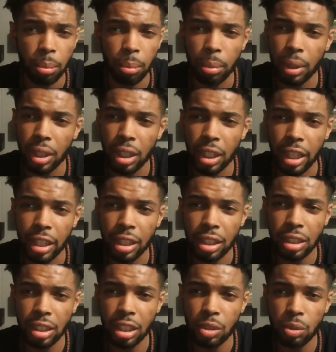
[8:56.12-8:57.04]
But I
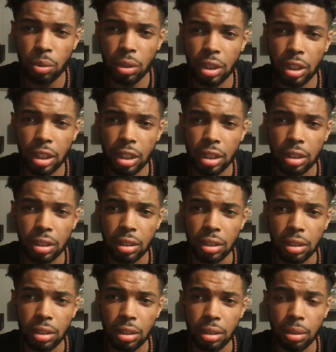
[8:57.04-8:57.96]
think that's really
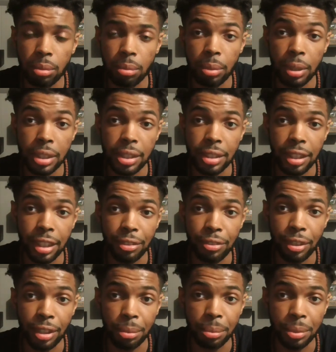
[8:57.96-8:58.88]
it. Peace and light,
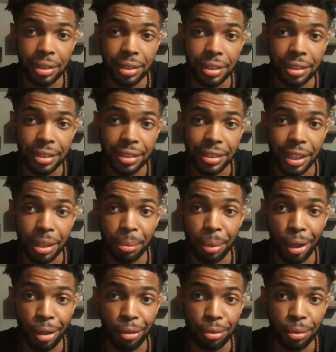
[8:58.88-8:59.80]
family. Stay
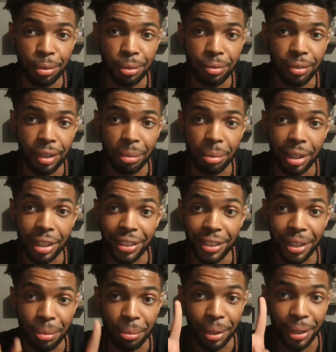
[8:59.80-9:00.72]
powerful. Bye, y'all.
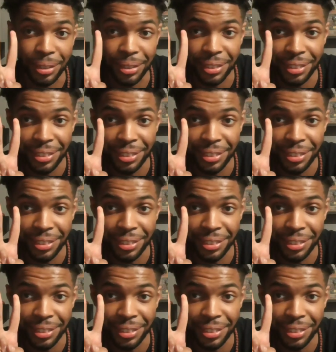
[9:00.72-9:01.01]
I'm out.